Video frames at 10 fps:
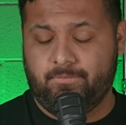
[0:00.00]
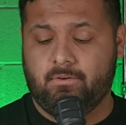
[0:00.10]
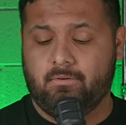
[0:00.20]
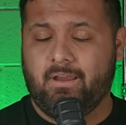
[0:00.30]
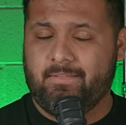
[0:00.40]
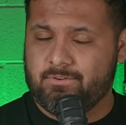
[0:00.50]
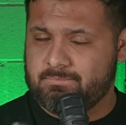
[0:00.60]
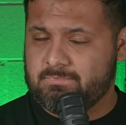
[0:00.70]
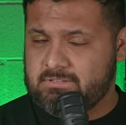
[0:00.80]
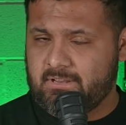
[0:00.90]
a few, and there's
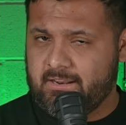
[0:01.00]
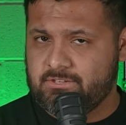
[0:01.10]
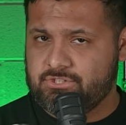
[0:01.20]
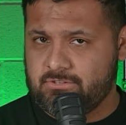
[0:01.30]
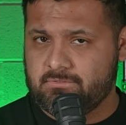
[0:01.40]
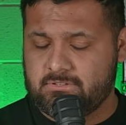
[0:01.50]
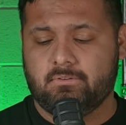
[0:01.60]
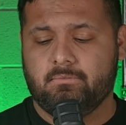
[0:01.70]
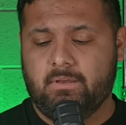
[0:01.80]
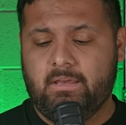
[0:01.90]
some design issues
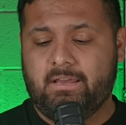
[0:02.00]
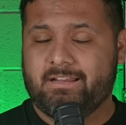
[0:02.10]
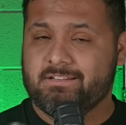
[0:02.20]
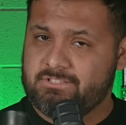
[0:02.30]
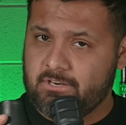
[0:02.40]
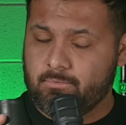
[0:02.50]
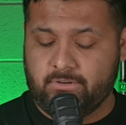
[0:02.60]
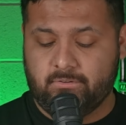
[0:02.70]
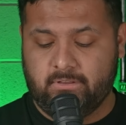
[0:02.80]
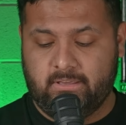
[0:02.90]
to consider when
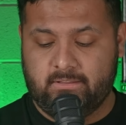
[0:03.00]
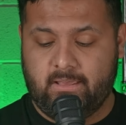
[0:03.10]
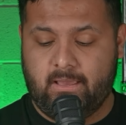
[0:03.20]
you're looking at